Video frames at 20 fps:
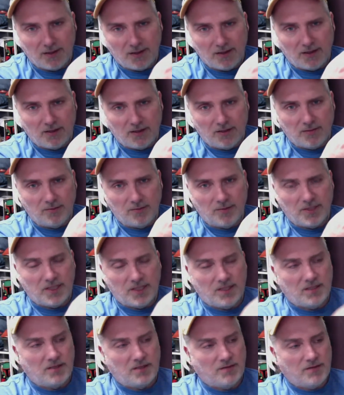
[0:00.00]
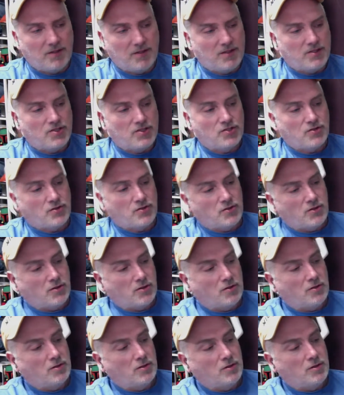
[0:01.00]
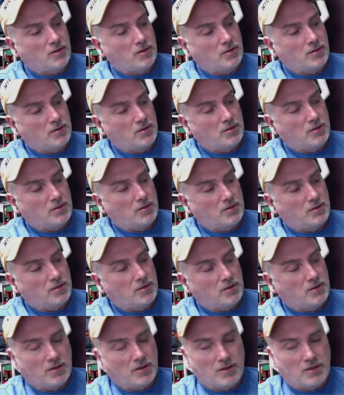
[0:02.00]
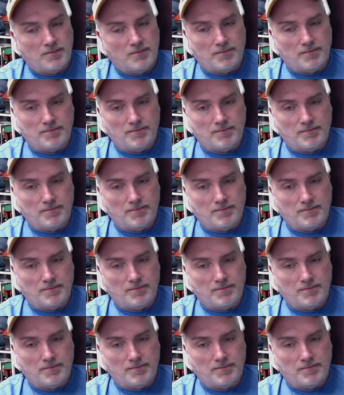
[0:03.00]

but it's very strong. I